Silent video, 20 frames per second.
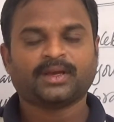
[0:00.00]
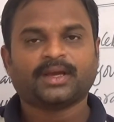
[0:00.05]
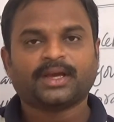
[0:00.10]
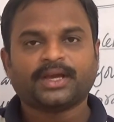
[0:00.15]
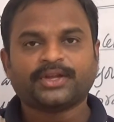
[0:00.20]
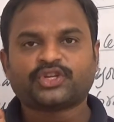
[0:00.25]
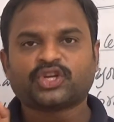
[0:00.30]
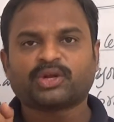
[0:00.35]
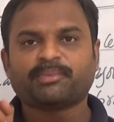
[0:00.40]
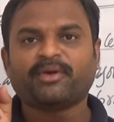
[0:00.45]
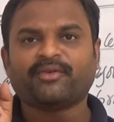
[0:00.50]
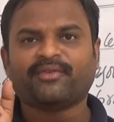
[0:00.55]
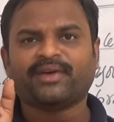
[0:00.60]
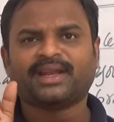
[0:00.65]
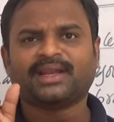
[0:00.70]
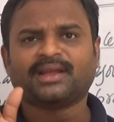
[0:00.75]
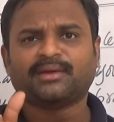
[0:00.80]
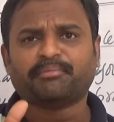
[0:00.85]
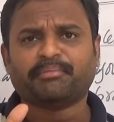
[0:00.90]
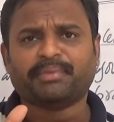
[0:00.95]
It should be
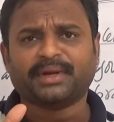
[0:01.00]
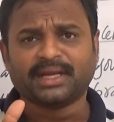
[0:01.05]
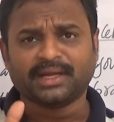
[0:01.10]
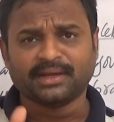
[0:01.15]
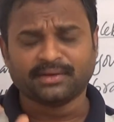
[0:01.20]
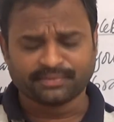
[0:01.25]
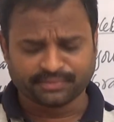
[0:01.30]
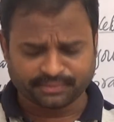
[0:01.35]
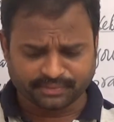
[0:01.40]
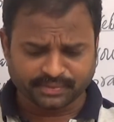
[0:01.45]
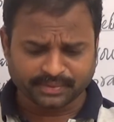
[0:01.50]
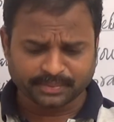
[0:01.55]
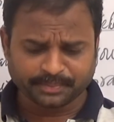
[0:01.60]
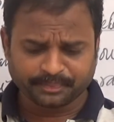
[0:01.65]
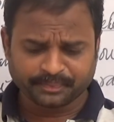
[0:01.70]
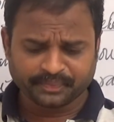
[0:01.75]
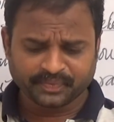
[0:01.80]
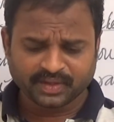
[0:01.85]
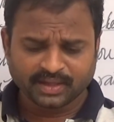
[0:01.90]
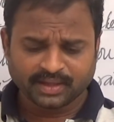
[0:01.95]
very brief.
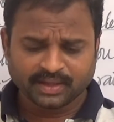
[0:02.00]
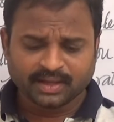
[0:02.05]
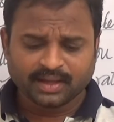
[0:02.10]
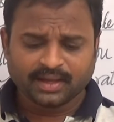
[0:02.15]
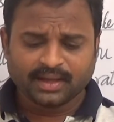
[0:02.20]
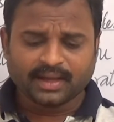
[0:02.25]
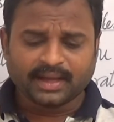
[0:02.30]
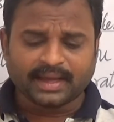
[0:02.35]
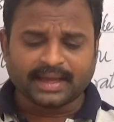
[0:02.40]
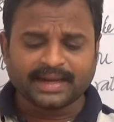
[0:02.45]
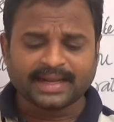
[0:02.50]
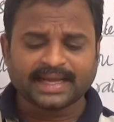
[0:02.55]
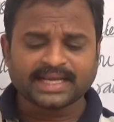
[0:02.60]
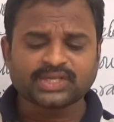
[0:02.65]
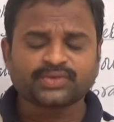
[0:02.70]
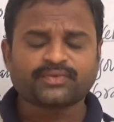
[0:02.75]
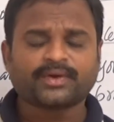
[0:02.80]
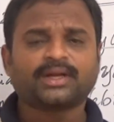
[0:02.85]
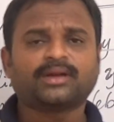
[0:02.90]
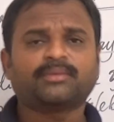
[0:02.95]
And
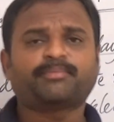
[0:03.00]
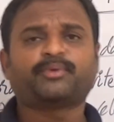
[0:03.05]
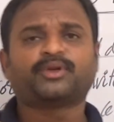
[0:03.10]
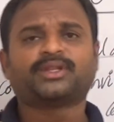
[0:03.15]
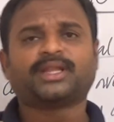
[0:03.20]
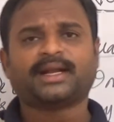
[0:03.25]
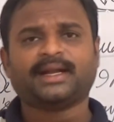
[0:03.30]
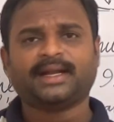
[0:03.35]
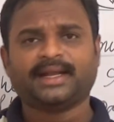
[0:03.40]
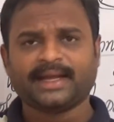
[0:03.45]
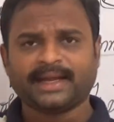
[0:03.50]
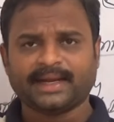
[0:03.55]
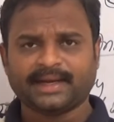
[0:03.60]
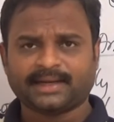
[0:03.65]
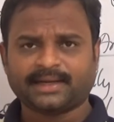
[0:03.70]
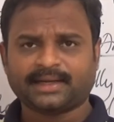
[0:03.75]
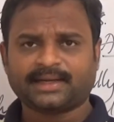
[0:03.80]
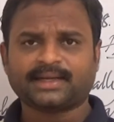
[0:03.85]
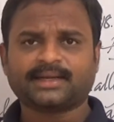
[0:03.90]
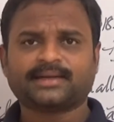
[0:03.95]
next one, put the
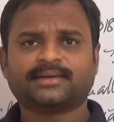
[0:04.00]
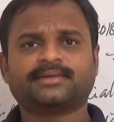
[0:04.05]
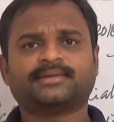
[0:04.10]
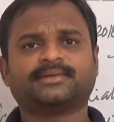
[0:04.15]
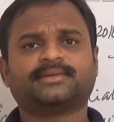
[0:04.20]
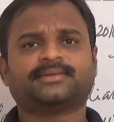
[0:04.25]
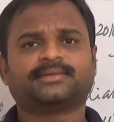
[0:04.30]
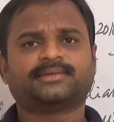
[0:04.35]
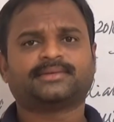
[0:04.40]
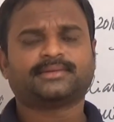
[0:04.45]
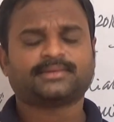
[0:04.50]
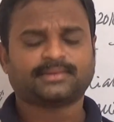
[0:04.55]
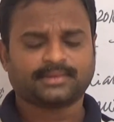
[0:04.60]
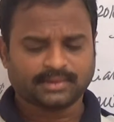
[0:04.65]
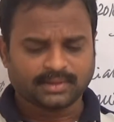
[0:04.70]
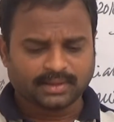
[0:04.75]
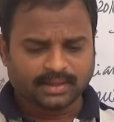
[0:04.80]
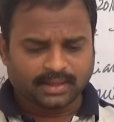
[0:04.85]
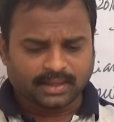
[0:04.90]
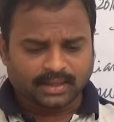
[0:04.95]
date.
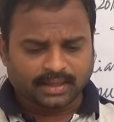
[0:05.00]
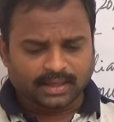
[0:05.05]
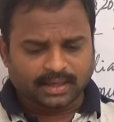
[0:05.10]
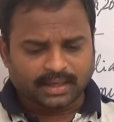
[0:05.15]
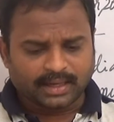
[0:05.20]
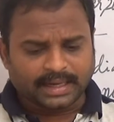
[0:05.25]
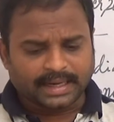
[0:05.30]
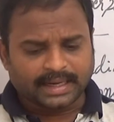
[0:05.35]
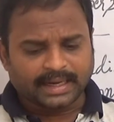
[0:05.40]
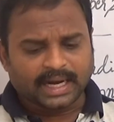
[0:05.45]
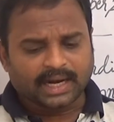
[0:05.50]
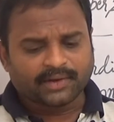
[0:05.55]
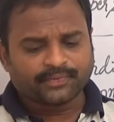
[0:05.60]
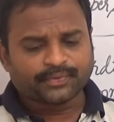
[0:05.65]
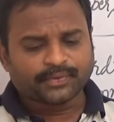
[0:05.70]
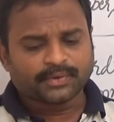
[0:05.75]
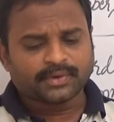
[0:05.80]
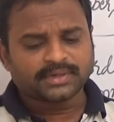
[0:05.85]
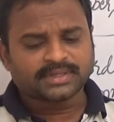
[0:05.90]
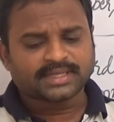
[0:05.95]
And
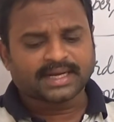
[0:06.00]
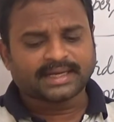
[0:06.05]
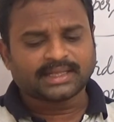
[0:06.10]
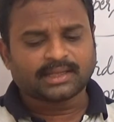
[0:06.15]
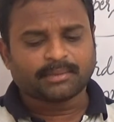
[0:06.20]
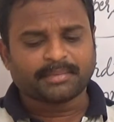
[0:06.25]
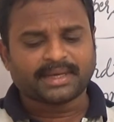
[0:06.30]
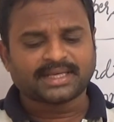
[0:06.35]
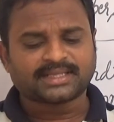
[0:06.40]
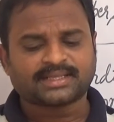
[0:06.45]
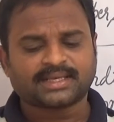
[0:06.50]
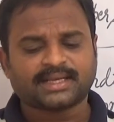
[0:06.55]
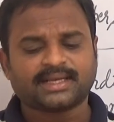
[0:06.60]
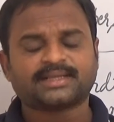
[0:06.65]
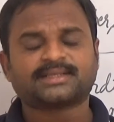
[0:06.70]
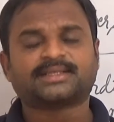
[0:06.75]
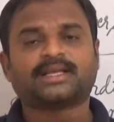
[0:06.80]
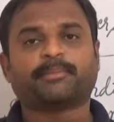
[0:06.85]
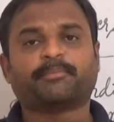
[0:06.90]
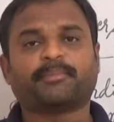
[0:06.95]
afterwards write the
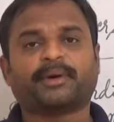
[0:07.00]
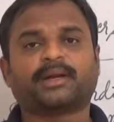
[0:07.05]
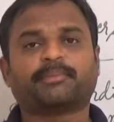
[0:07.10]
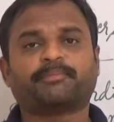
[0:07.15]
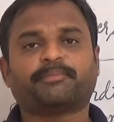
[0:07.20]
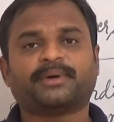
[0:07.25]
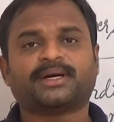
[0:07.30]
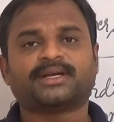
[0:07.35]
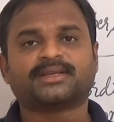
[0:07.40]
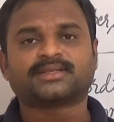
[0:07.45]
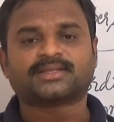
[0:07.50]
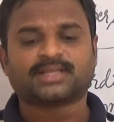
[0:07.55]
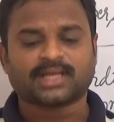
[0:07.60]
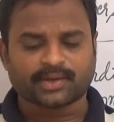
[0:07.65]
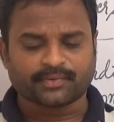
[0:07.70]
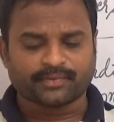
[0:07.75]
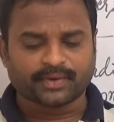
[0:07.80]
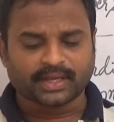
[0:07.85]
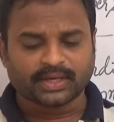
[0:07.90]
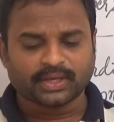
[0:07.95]
message, the purpose,
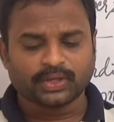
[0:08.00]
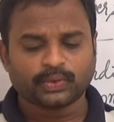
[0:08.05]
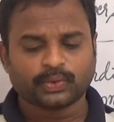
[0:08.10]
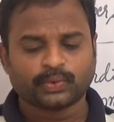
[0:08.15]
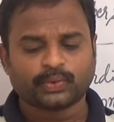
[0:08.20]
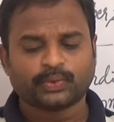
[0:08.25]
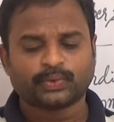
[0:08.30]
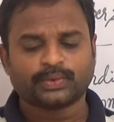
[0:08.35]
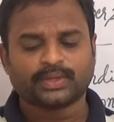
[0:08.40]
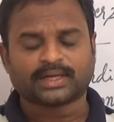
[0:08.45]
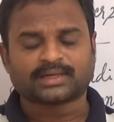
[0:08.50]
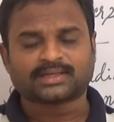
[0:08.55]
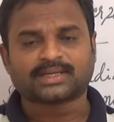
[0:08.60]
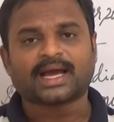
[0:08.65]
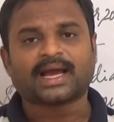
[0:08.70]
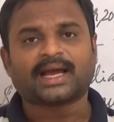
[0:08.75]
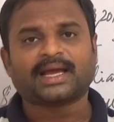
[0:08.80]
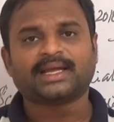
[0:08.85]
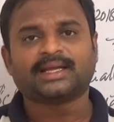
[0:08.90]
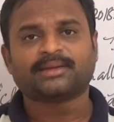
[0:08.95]
the venue, the
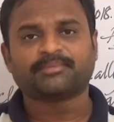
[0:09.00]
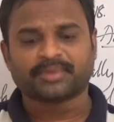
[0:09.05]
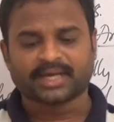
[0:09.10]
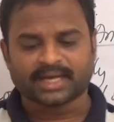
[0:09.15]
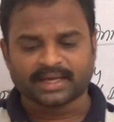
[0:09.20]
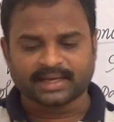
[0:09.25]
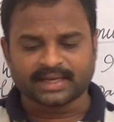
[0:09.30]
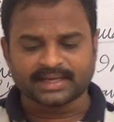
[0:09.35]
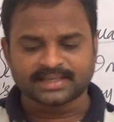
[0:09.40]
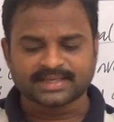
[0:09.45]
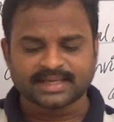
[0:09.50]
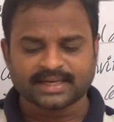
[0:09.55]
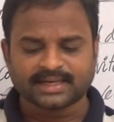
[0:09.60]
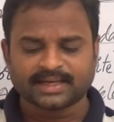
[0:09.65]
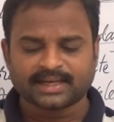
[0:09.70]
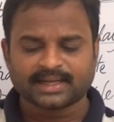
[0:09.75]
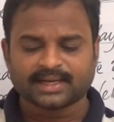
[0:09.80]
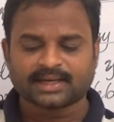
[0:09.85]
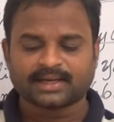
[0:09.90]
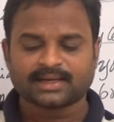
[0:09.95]
time, the
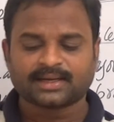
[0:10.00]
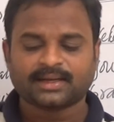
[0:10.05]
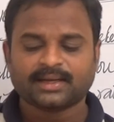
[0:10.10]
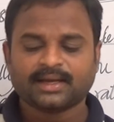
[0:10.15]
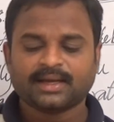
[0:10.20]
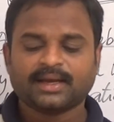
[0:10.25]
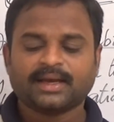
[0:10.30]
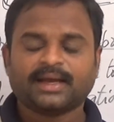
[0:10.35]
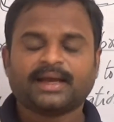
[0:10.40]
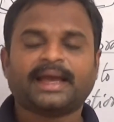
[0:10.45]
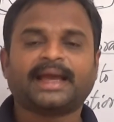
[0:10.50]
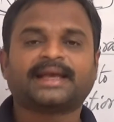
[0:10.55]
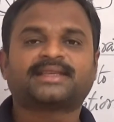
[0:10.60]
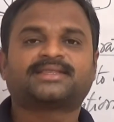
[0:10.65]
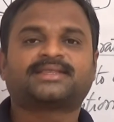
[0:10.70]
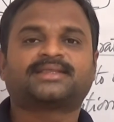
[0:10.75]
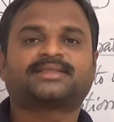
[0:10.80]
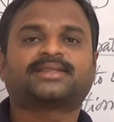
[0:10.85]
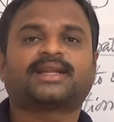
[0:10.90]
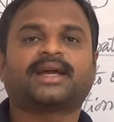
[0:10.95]
agenda,
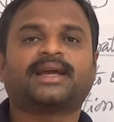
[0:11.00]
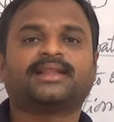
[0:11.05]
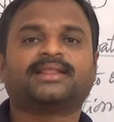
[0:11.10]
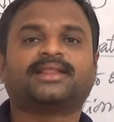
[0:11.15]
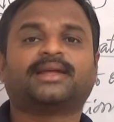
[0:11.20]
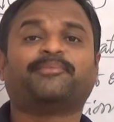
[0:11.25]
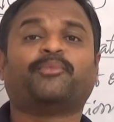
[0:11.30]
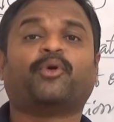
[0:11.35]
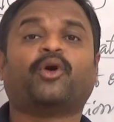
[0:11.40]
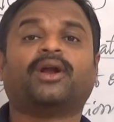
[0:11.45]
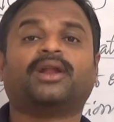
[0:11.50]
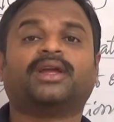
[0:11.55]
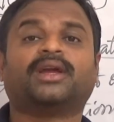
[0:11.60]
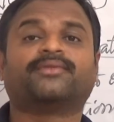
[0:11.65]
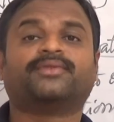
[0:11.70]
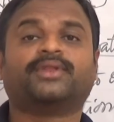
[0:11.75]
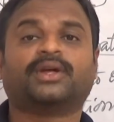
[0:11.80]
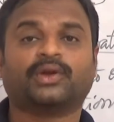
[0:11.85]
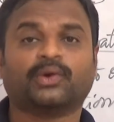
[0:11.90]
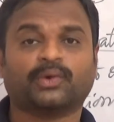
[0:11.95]
etc. in the body
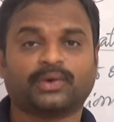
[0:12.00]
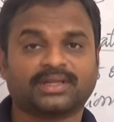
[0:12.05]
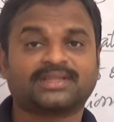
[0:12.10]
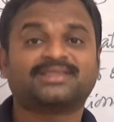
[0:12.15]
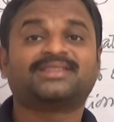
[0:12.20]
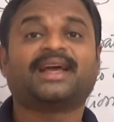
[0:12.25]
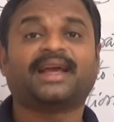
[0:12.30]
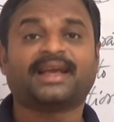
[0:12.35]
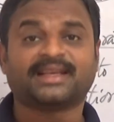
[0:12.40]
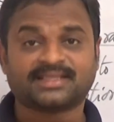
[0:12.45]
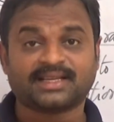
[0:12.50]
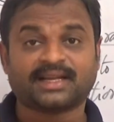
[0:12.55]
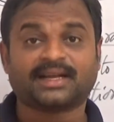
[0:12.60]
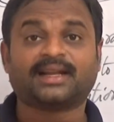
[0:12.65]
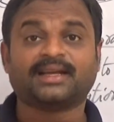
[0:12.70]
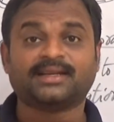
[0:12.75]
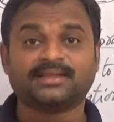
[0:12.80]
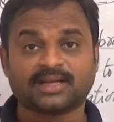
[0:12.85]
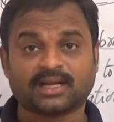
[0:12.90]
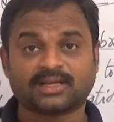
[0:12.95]
of the notice. The
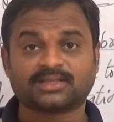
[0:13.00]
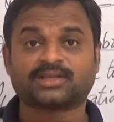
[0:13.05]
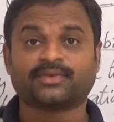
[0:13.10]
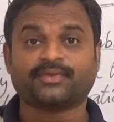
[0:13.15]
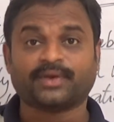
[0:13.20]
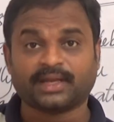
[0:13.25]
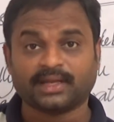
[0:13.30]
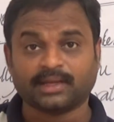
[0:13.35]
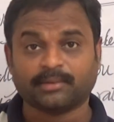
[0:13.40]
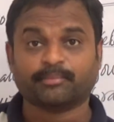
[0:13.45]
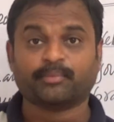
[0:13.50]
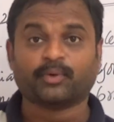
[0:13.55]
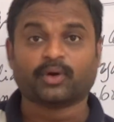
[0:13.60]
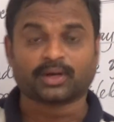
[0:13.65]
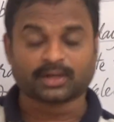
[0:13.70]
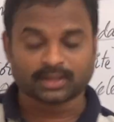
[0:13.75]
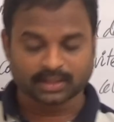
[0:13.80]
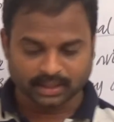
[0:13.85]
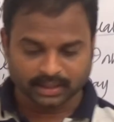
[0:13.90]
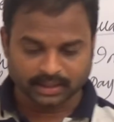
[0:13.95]
agenda is also very
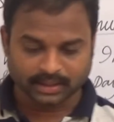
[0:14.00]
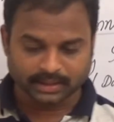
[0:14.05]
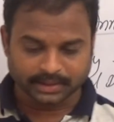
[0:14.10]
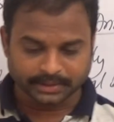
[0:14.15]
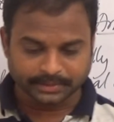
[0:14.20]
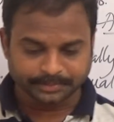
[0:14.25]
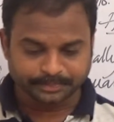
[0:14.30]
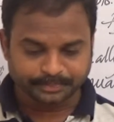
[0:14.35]
important.